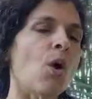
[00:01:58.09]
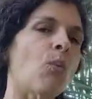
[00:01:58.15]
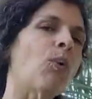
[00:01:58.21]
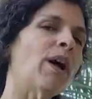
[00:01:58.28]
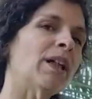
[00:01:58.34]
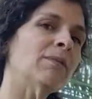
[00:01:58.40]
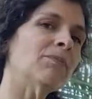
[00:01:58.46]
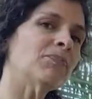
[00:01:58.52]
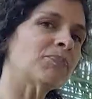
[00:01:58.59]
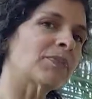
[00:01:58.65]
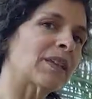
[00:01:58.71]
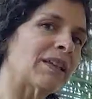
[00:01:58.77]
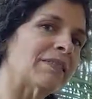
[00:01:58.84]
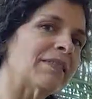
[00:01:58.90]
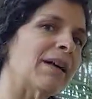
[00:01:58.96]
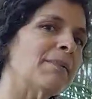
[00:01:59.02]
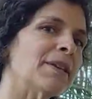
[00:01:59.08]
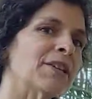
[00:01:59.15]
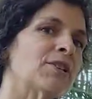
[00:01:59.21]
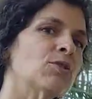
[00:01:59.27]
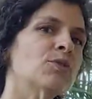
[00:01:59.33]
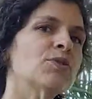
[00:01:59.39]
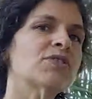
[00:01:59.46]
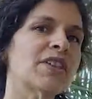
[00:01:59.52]
Well, let me
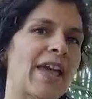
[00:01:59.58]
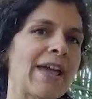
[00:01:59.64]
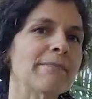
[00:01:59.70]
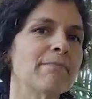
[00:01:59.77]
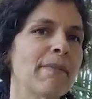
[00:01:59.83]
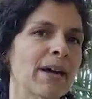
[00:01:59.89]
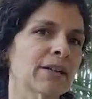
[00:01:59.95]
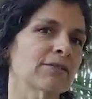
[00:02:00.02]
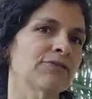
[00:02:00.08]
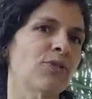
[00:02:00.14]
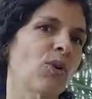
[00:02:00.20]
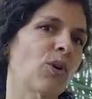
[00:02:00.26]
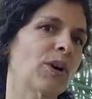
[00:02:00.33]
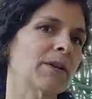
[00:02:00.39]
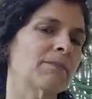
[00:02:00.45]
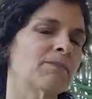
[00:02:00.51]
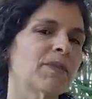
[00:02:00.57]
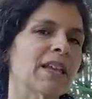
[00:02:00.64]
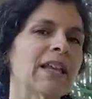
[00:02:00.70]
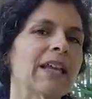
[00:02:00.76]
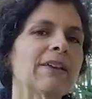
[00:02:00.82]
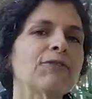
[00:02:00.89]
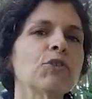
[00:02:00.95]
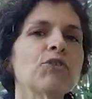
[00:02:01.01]
use a metaphor.
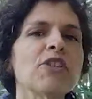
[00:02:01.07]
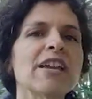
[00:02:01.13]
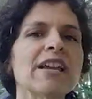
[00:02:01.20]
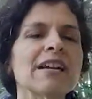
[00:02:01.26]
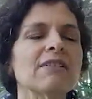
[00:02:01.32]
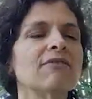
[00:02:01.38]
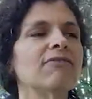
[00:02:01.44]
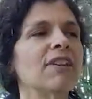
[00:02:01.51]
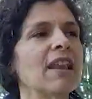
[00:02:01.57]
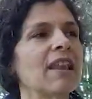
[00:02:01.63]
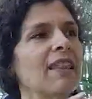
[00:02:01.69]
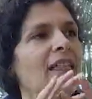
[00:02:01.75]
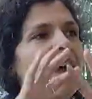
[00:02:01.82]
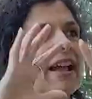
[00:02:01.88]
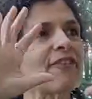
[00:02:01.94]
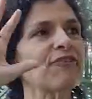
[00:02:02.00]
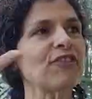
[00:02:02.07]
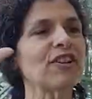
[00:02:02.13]
If you think of life